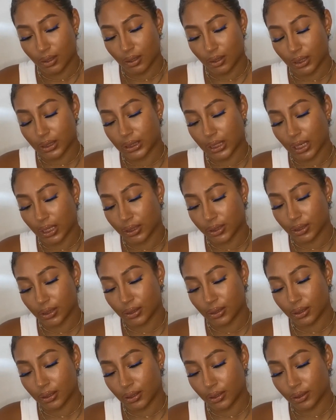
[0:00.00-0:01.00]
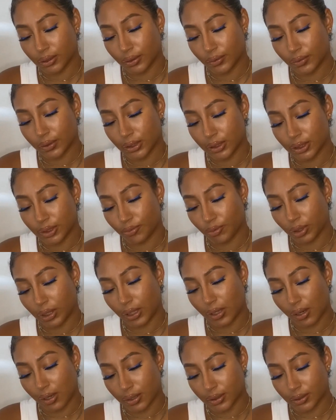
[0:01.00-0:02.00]
Attach the included spray
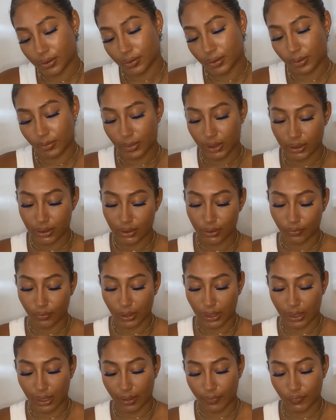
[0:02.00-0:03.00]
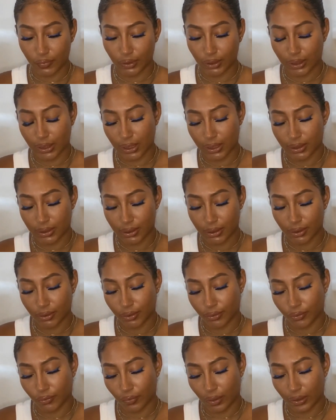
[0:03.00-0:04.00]
nozzle and mist away after cleansing
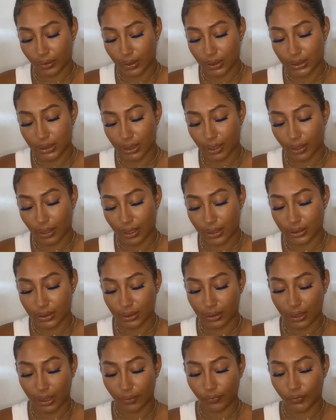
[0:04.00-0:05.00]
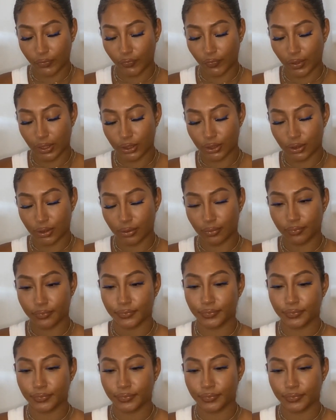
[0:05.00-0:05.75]
or throughout the day as a light refresher.